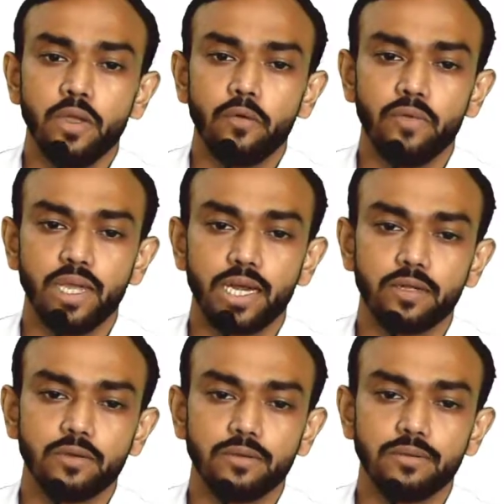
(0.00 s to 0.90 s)
we are
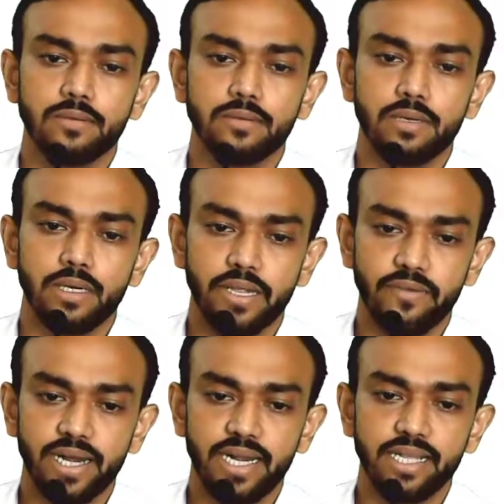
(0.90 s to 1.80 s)

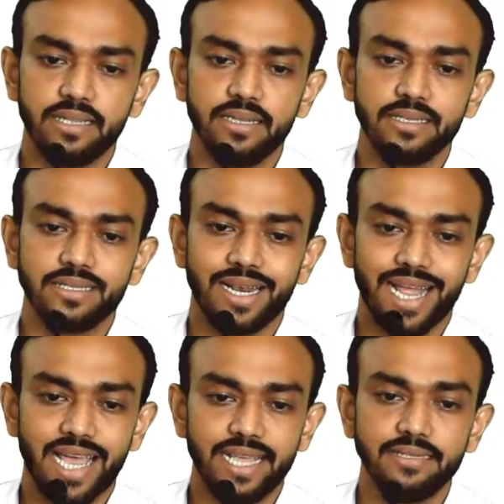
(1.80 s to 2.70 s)
dividing this
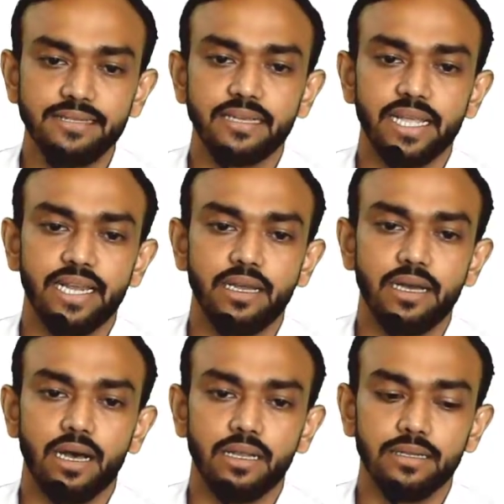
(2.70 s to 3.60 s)
rise in
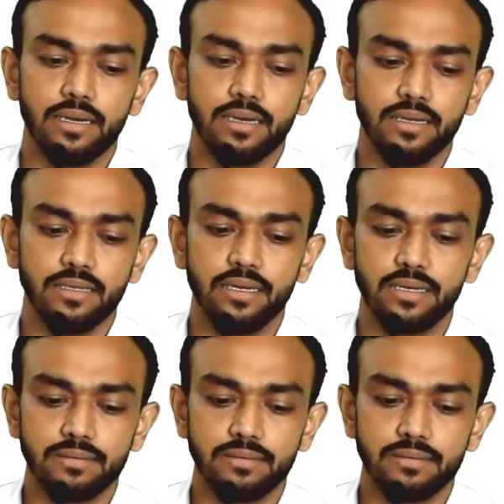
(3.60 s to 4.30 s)
another